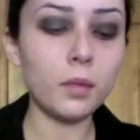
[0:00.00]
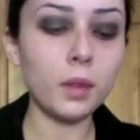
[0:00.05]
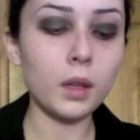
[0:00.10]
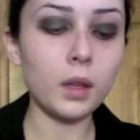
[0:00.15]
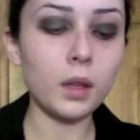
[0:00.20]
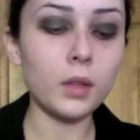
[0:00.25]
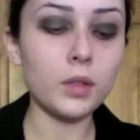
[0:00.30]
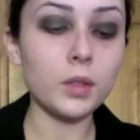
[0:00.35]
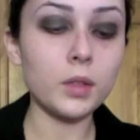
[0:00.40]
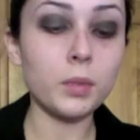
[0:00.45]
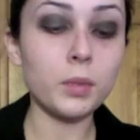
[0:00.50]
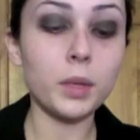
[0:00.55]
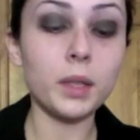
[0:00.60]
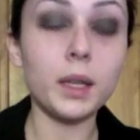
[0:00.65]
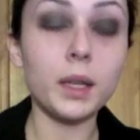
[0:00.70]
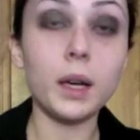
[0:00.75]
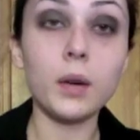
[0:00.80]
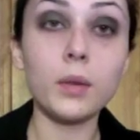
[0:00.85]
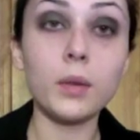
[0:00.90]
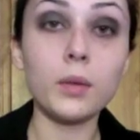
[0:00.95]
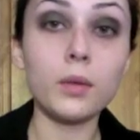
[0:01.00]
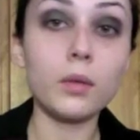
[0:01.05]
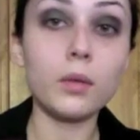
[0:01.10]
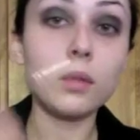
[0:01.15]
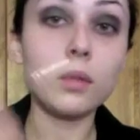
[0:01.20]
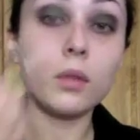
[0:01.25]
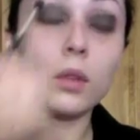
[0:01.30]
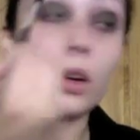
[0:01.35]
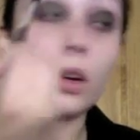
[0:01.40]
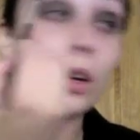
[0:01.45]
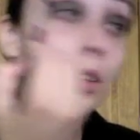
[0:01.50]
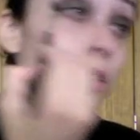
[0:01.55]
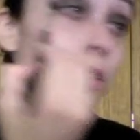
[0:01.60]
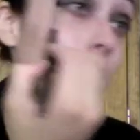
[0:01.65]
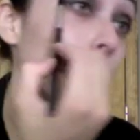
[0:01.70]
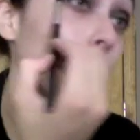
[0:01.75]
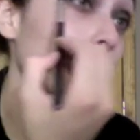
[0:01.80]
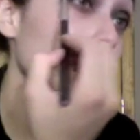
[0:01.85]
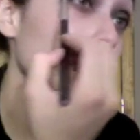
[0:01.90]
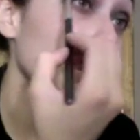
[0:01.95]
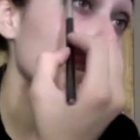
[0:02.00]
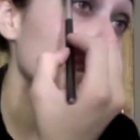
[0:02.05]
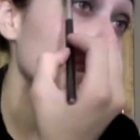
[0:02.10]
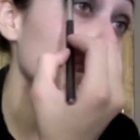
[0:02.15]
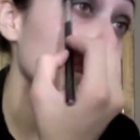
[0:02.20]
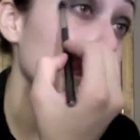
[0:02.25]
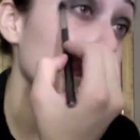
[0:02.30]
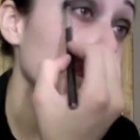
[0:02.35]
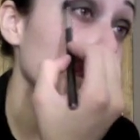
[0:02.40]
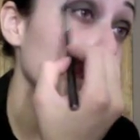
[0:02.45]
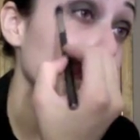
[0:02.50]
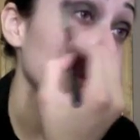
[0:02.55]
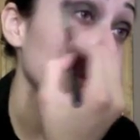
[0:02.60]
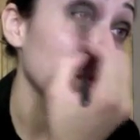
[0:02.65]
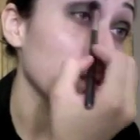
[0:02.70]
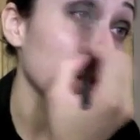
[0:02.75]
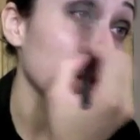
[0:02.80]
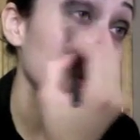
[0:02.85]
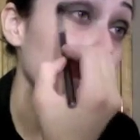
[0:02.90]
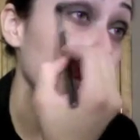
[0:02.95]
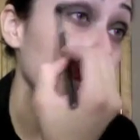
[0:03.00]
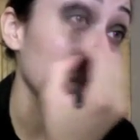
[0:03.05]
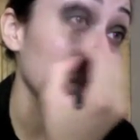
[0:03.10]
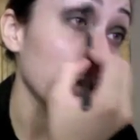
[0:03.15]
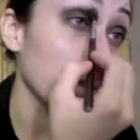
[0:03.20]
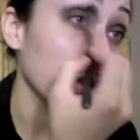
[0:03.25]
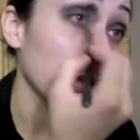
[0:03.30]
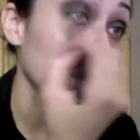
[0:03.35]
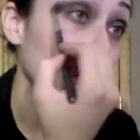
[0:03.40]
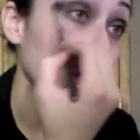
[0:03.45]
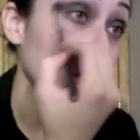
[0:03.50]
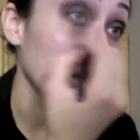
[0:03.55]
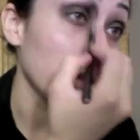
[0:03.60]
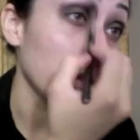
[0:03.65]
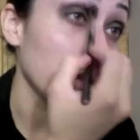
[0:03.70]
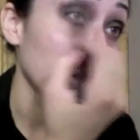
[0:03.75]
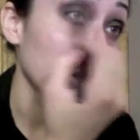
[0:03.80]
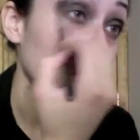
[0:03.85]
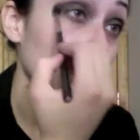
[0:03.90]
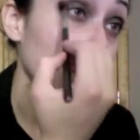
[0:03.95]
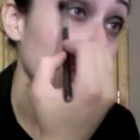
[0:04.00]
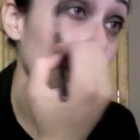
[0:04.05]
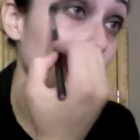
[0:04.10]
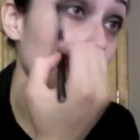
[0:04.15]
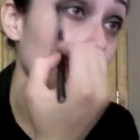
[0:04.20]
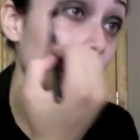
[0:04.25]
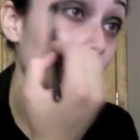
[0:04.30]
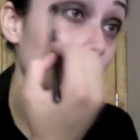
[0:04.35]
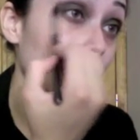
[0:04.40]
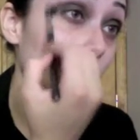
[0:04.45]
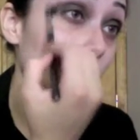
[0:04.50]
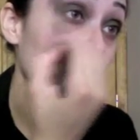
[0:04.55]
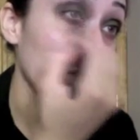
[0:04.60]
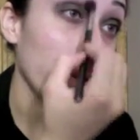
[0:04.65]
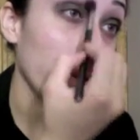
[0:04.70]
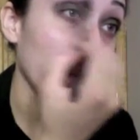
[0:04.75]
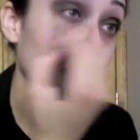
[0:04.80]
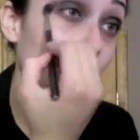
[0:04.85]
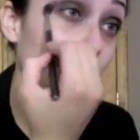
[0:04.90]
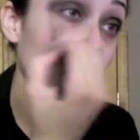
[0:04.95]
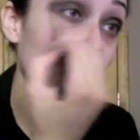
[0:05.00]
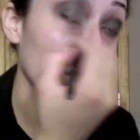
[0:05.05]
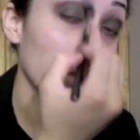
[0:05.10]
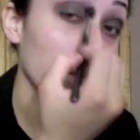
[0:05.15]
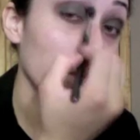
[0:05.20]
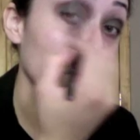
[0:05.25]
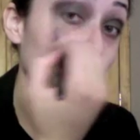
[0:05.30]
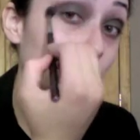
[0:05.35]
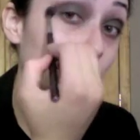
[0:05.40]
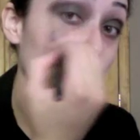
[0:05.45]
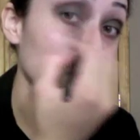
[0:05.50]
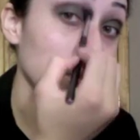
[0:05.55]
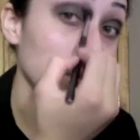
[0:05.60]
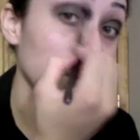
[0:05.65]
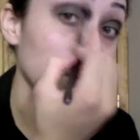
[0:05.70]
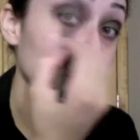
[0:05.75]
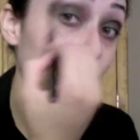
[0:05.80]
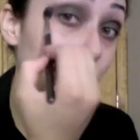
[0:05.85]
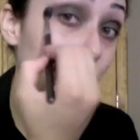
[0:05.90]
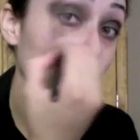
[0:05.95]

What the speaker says: and just blend out the harsh edges, kind of like back and forth motions.